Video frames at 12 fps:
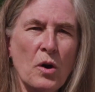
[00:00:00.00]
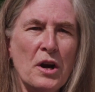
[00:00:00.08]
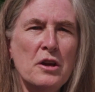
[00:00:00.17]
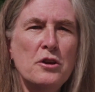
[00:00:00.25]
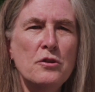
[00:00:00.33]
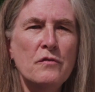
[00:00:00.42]
where
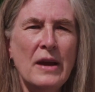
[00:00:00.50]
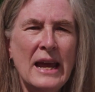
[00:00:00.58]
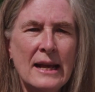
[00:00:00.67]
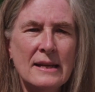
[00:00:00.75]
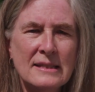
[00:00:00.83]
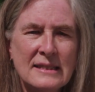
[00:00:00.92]
you've
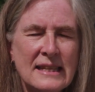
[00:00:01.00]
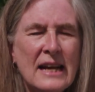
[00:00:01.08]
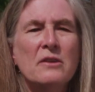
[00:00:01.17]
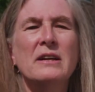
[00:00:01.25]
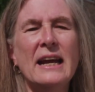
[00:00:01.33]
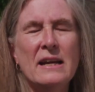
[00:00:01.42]

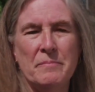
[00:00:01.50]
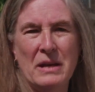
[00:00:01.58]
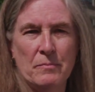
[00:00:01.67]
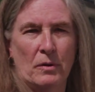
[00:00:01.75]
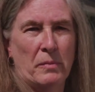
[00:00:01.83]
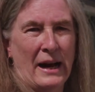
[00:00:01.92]
segregated
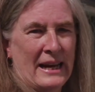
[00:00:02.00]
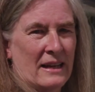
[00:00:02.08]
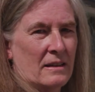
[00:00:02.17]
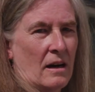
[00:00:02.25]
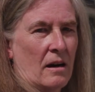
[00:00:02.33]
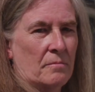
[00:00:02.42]
people by
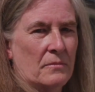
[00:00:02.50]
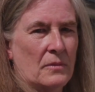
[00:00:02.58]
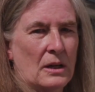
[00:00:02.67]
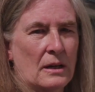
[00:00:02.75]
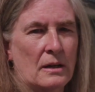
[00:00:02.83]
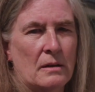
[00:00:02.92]
income,
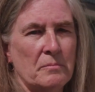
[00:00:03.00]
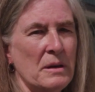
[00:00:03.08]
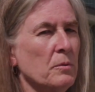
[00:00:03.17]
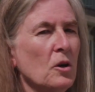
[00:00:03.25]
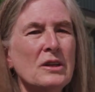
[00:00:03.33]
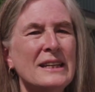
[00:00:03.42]

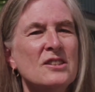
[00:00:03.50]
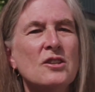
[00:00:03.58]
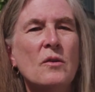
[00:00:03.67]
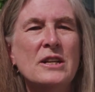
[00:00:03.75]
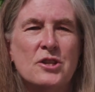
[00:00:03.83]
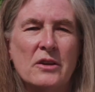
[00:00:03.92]
people don't get to
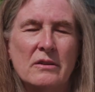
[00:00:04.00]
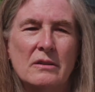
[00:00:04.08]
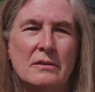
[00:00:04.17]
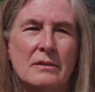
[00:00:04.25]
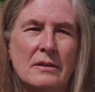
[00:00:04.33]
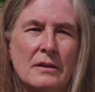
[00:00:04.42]
know each other.
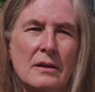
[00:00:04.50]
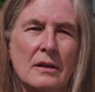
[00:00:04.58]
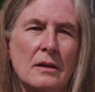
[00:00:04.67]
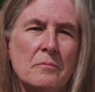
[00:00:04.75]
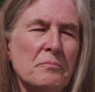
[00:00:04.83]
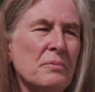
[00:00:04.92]

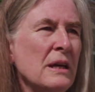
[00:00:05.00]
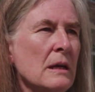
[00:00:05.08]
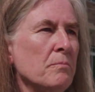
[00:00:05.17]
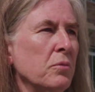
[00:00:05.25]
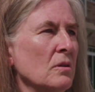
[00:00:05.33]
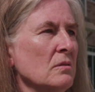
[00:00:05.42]

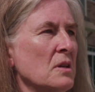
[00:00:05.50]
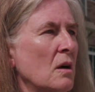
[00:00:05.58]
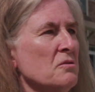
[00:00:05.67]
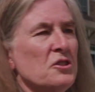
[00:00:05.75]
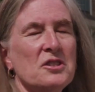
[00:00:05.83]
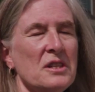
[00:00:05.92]
People
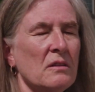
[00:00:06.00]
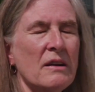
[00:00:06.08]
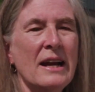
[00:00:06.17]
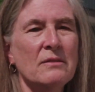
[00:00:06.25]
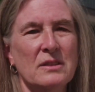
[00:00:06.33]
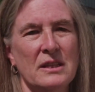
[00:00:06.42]
don't just
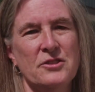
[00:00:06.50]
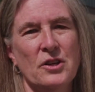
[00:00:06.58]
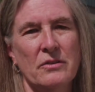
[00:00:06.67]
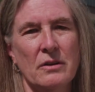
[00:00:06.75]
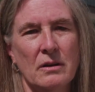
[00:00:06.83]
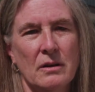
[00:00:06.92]
interact with each
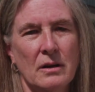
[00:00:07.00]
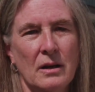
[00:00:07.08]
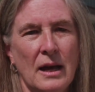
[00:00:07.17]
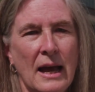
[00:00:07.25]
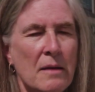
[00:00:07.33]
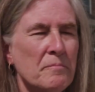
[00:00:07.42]
other.
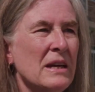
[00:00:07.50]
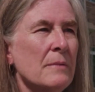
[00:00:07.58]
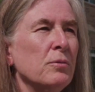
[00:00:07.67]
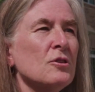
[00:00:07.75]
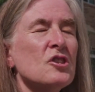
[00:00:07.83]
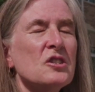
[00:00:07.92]

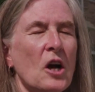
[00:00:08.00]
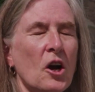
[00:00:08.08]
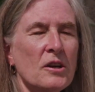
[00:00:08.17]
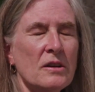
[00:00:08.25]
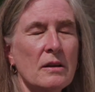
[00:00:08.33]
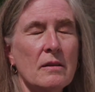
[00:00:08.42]
People
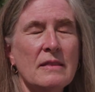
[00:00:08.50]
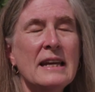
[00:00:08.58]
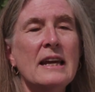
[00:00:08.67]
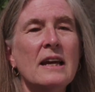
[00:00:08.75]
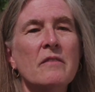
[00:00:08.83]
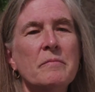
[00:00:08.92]
start
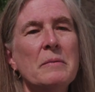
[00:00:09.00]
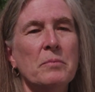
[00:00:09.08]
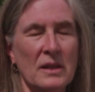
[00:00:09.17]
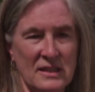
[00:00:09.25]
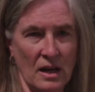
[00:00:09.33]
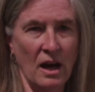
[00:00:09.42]
thinking of
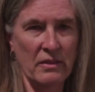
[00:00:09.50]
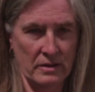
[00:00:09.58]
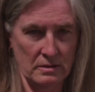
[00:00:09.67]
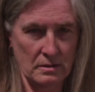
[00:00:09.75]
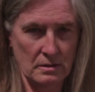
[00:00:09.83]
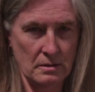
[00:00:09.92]
people as
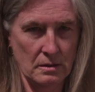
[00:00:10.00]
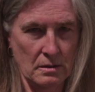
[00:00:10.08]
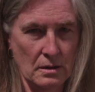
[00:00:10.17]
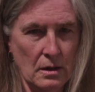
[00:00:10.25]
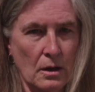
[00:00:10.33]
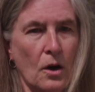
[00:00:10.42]
others.
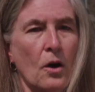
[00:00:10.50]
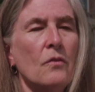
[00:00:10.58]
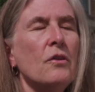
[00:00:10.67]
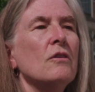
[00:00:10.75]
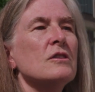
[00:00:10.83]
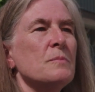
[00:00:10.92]

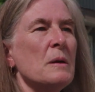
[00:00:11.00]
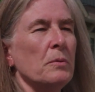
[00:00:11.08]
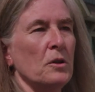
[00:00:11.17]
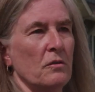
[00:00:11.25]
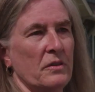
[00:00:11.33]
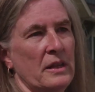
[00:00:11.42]
Those
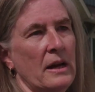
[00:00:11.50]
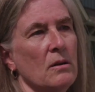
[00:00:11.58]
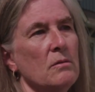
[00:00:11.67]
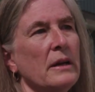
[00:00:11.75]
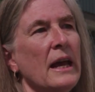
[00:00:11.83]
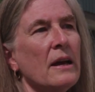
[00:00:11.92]
people over there
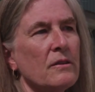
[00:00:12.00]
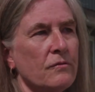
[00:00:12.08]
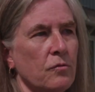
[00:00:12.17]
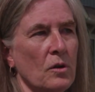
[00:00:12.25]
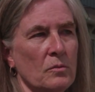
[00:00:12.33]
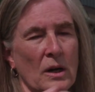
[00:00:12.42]
who can't
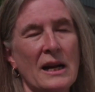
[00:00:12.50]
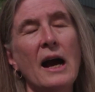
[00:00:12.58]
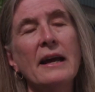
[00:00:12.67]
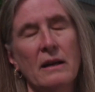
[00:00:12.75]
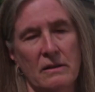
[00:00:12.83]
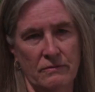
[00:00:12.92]
afford what
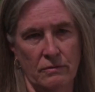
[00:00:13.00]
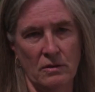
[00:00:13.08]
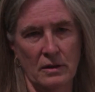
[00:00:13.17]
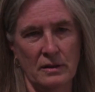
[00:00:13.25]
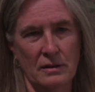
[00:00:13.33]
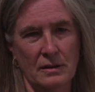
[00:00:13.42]
I can
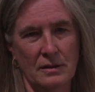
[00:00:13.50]
afford.